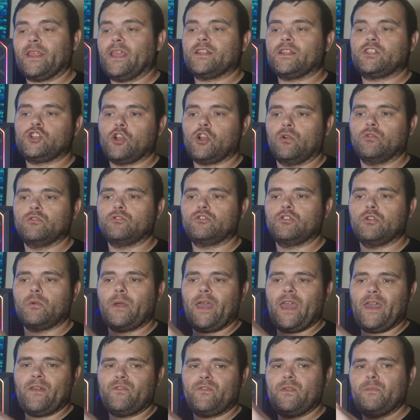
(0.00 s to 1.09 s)
It shows you
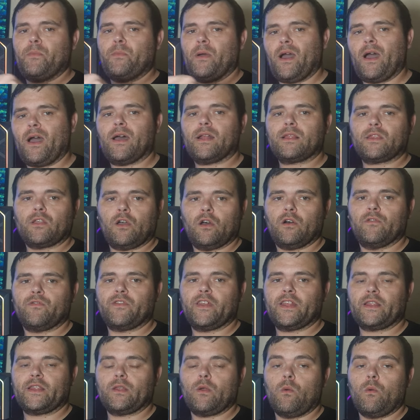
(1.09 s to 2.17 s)
every part of
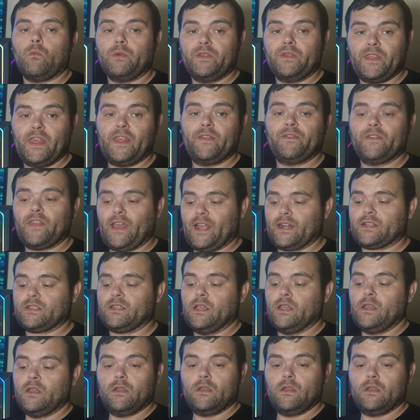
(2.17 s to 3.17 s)
it within that